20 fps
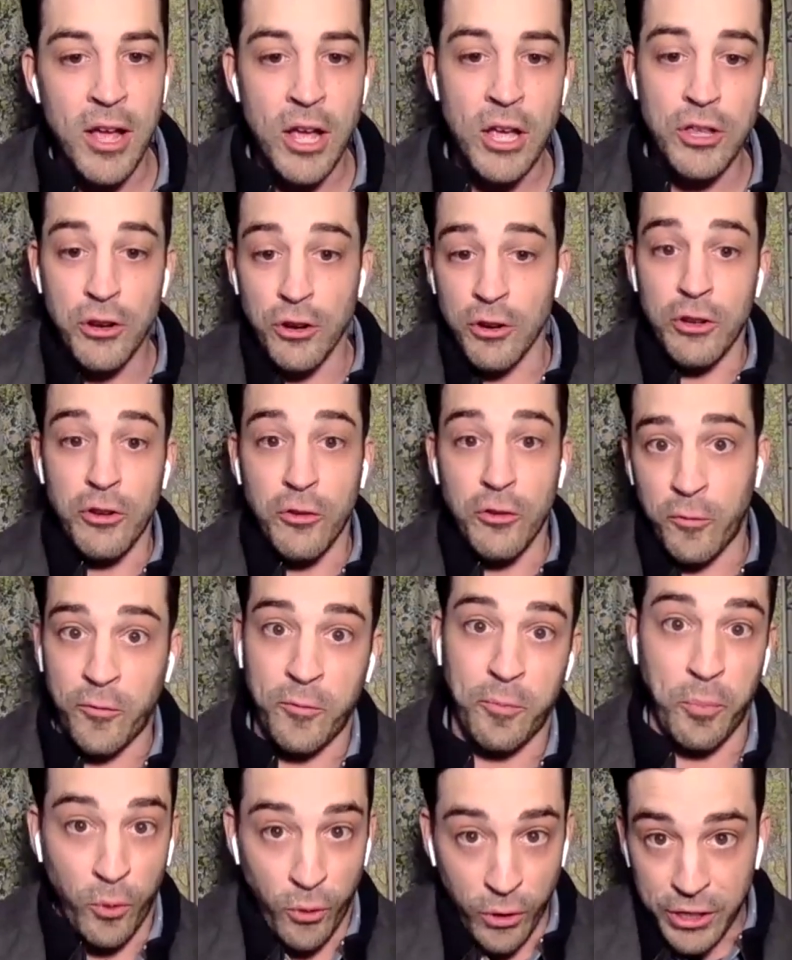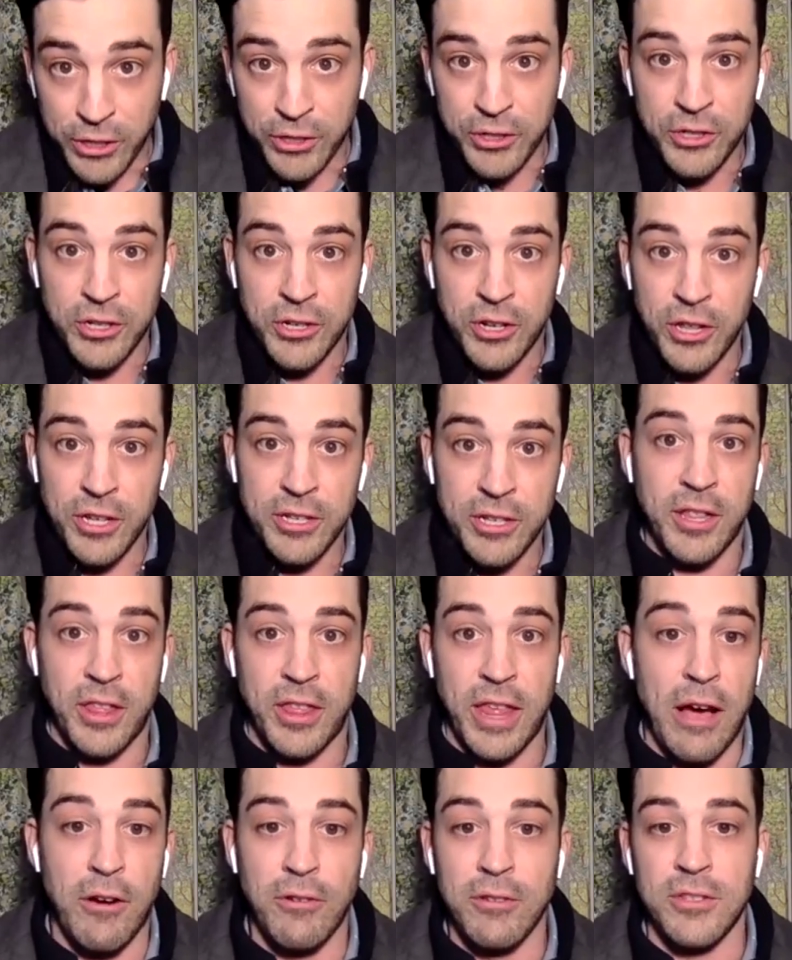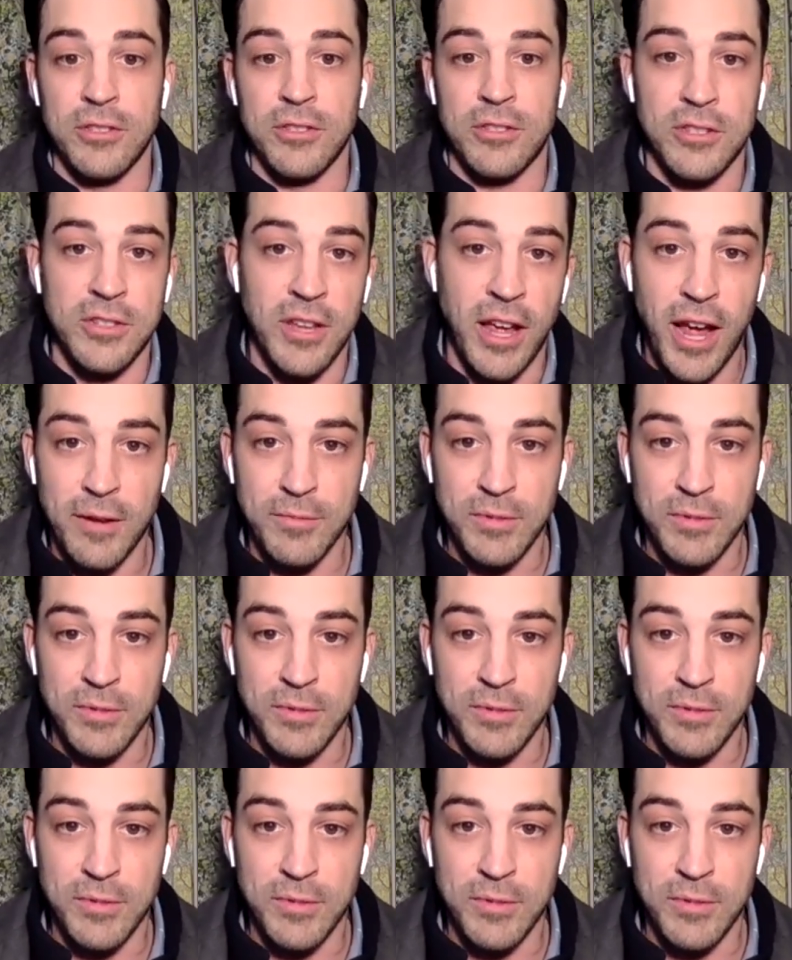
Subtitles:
You've preached this thousands of times.